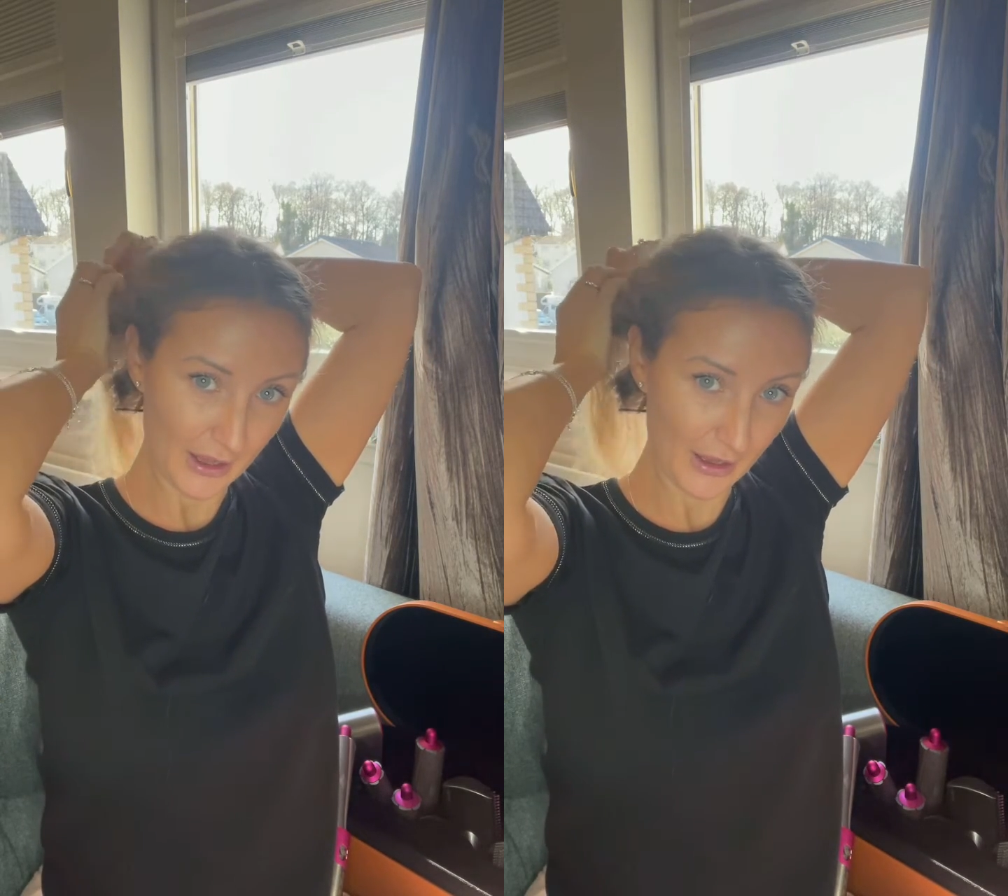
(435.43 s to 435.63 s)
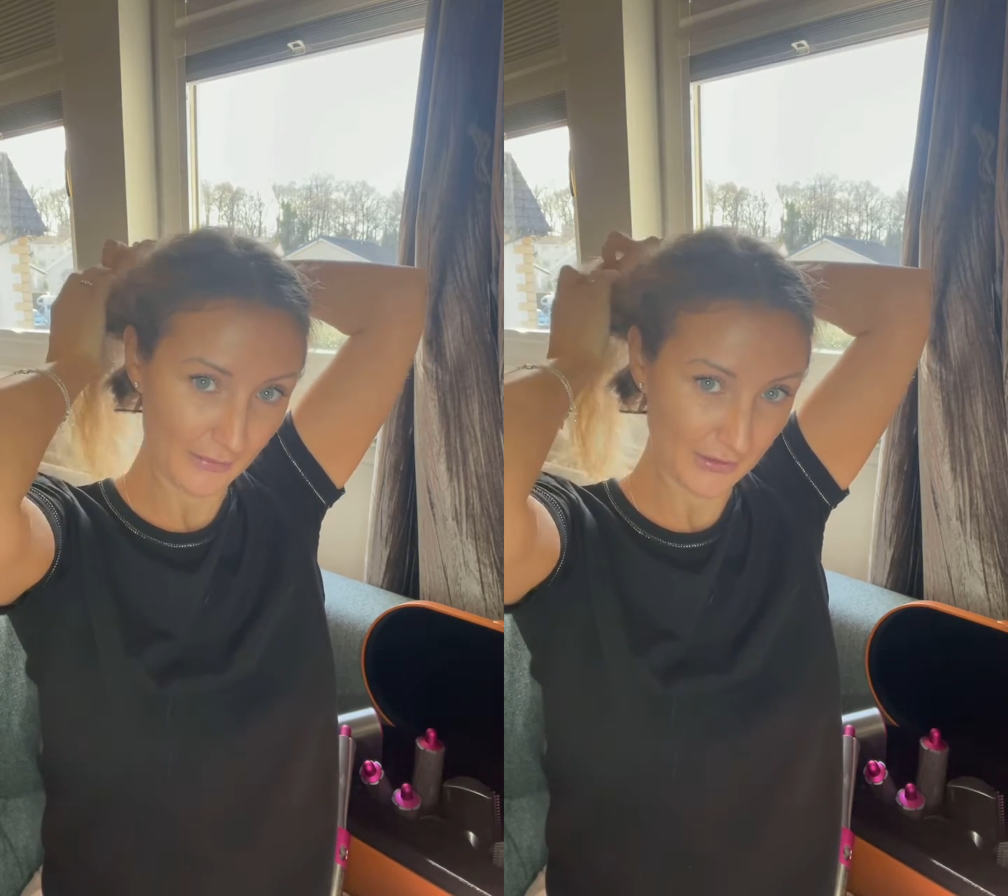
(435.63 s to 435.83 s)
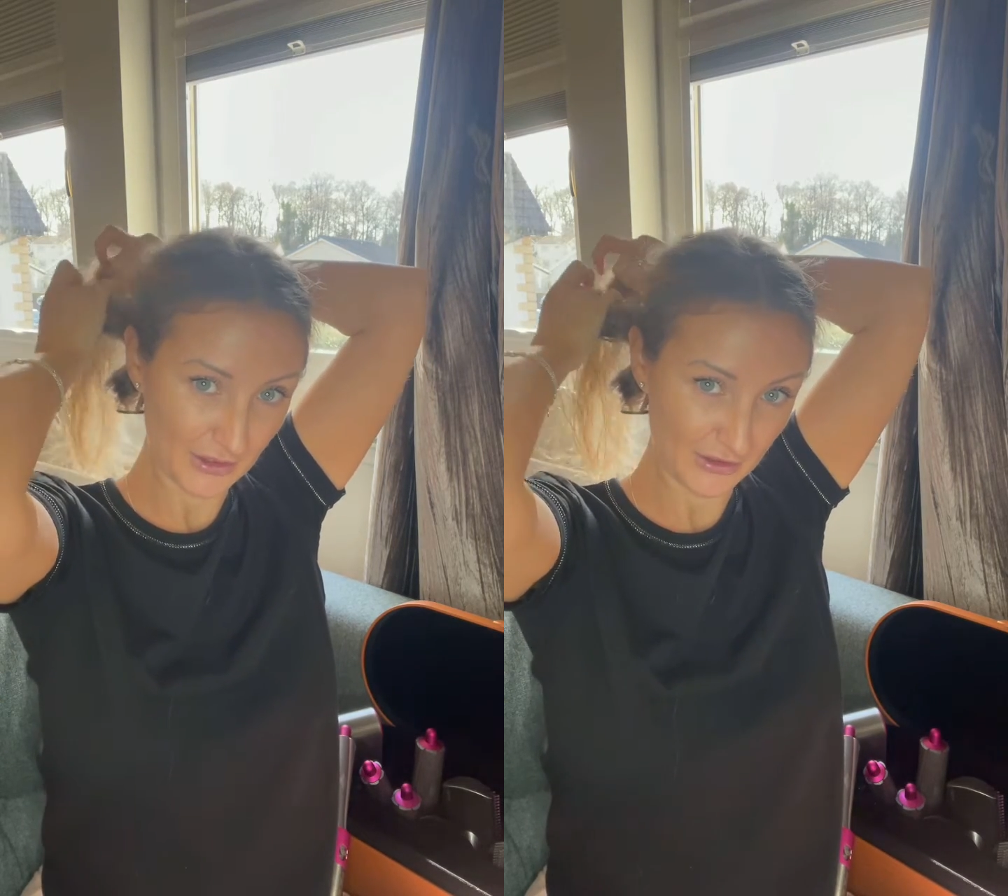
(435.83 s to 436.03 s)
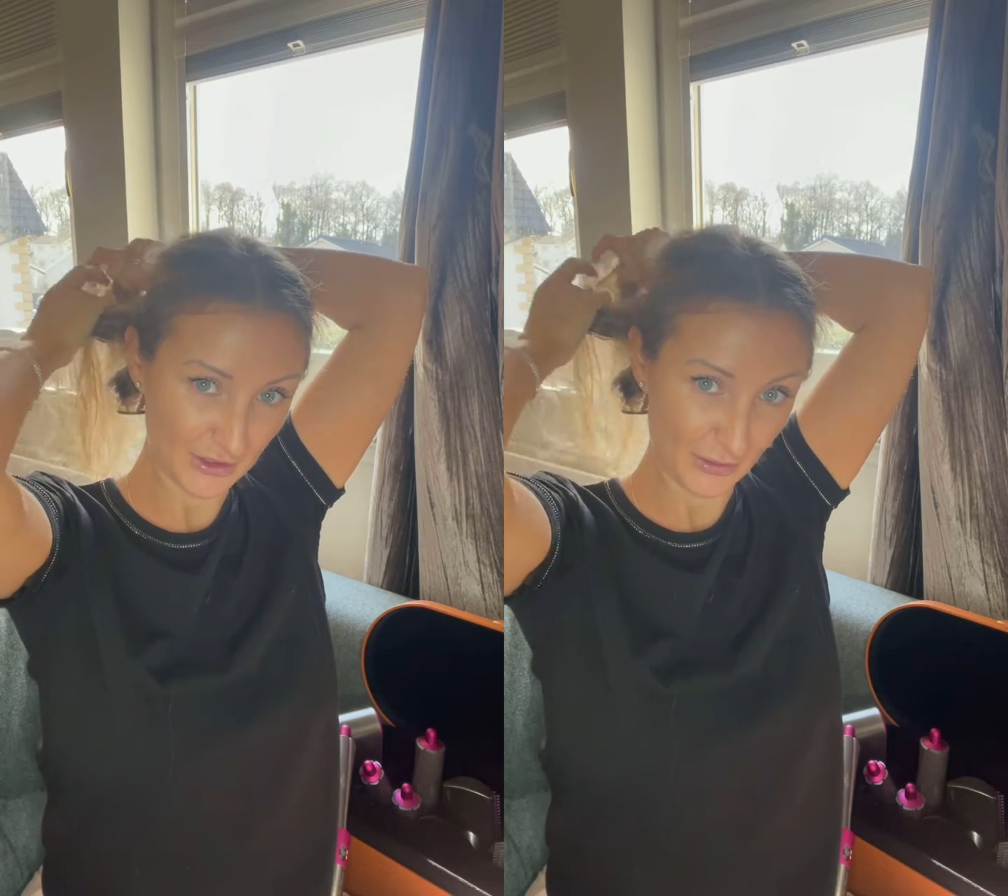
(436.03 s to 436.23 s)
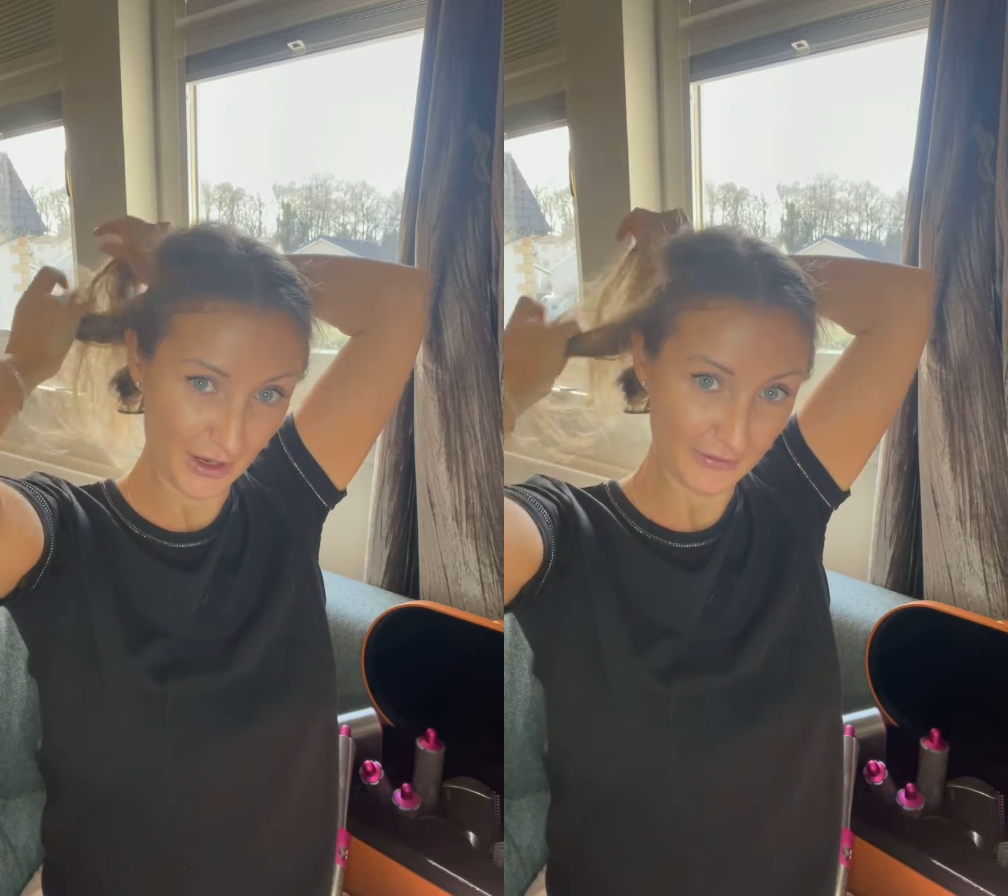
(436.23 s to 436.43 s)
This is
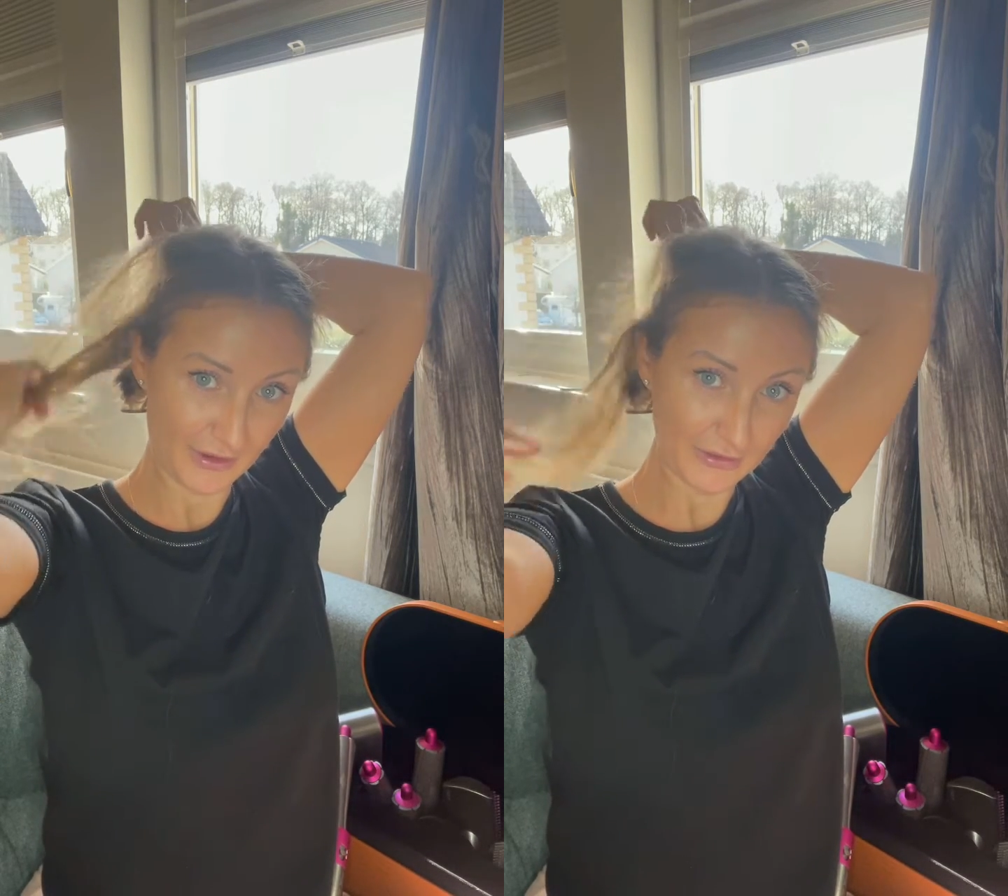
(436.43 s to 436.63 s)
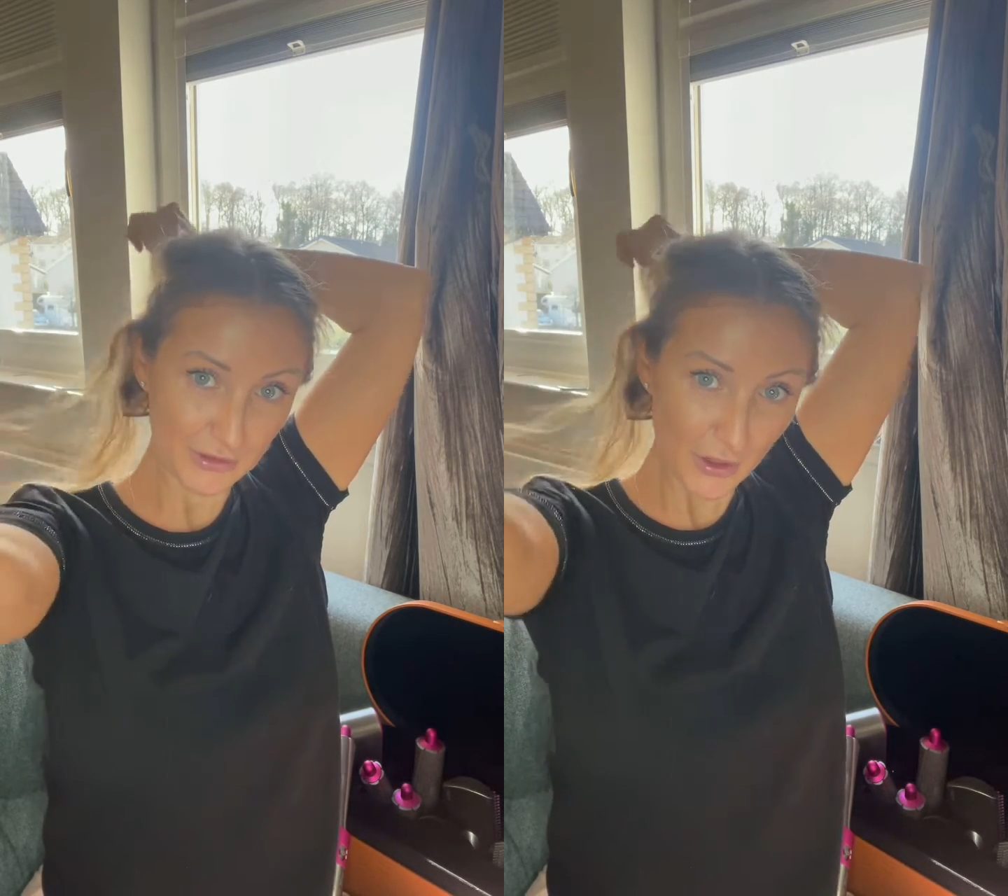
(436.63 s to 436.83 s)
just what I found's